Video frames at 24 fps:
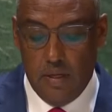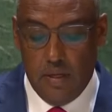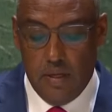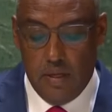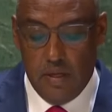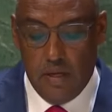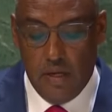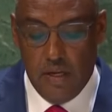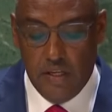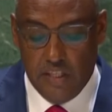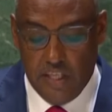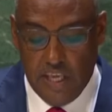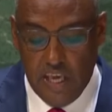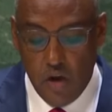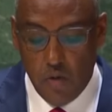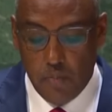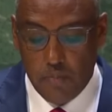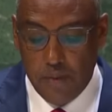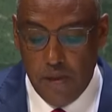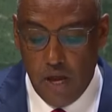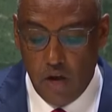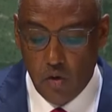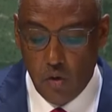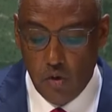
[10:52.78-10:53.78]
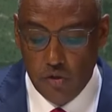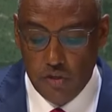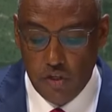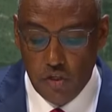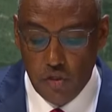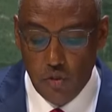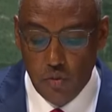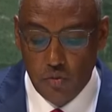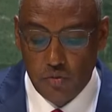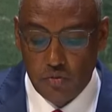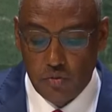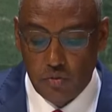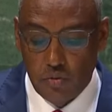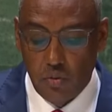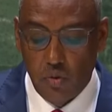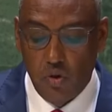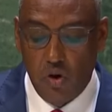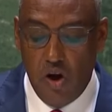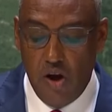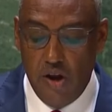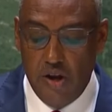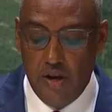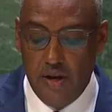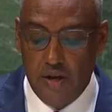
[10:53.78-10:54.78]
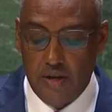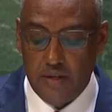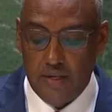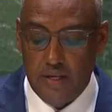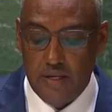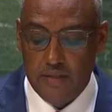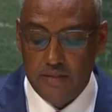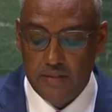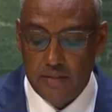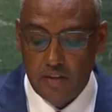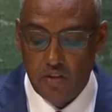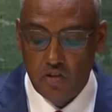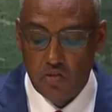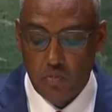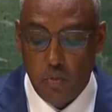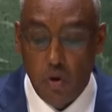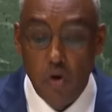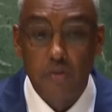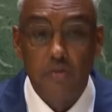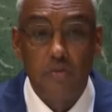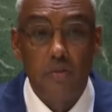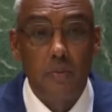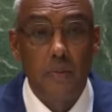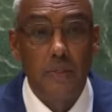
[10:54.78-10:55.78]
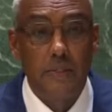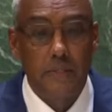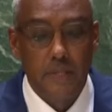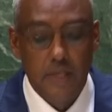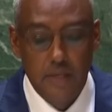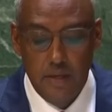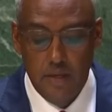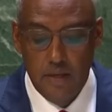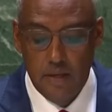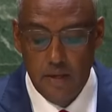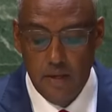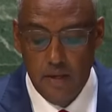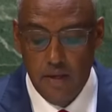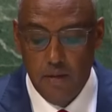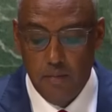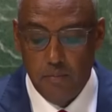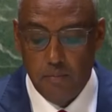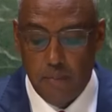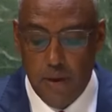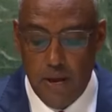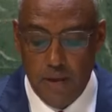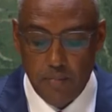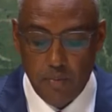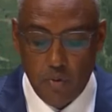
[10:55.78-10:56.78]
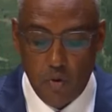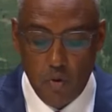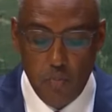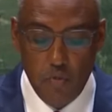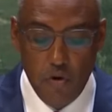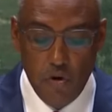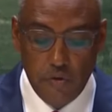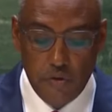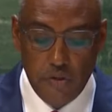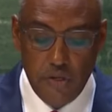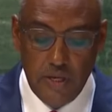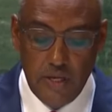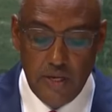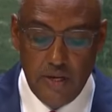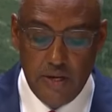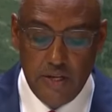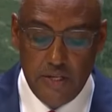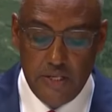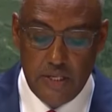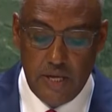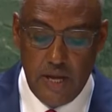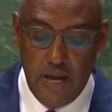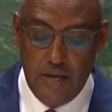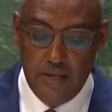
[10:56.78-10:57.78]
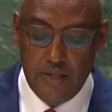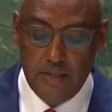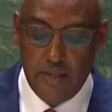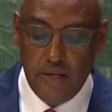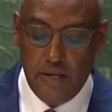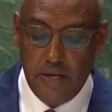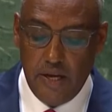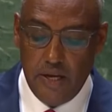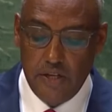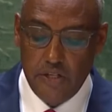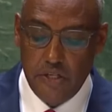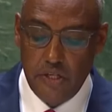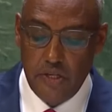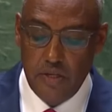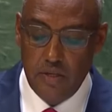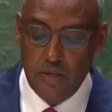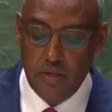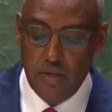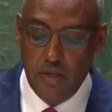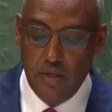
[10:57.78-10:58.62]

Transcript: Ethiopia continues to honor its responsibility by promoting regional integration